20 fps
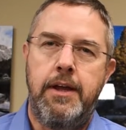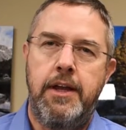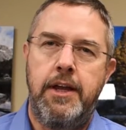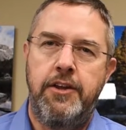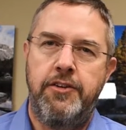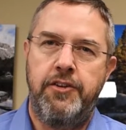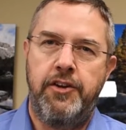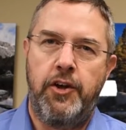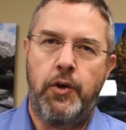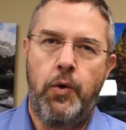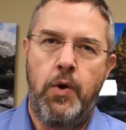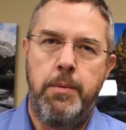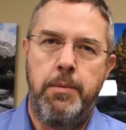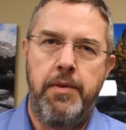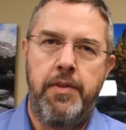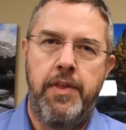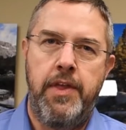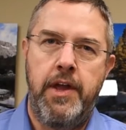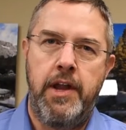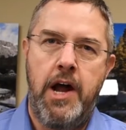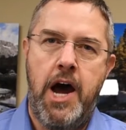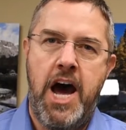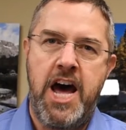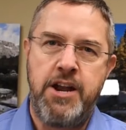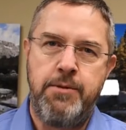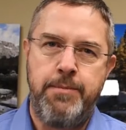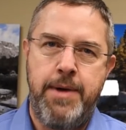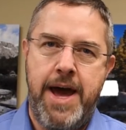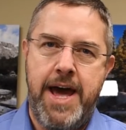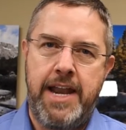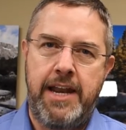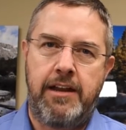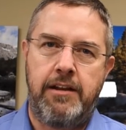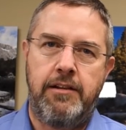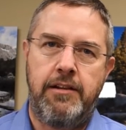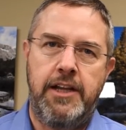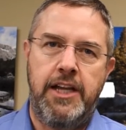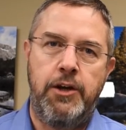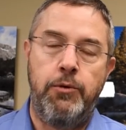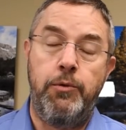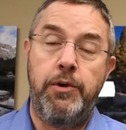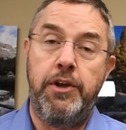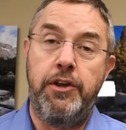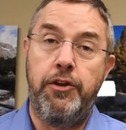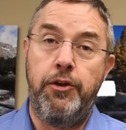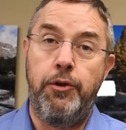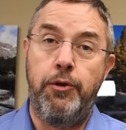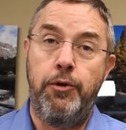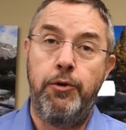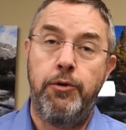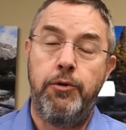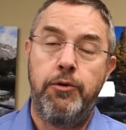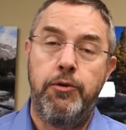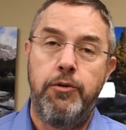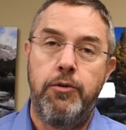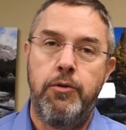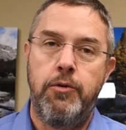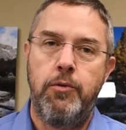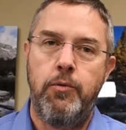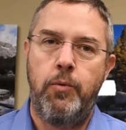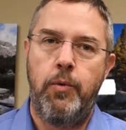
is an agreement that automatically renewed